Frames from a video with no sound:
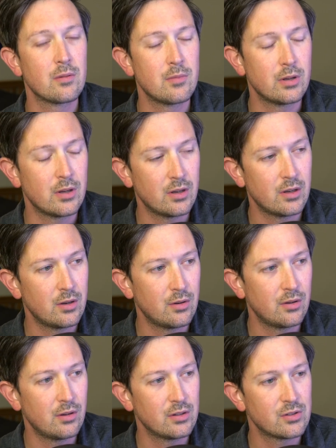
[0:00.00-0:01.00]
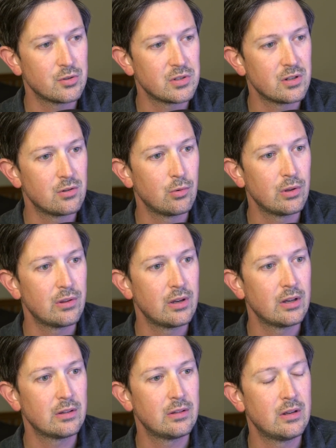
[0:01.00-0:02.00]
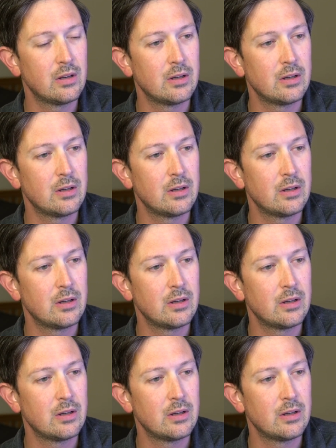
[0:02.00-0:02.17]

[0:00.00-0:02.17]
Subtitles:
I'm associated with at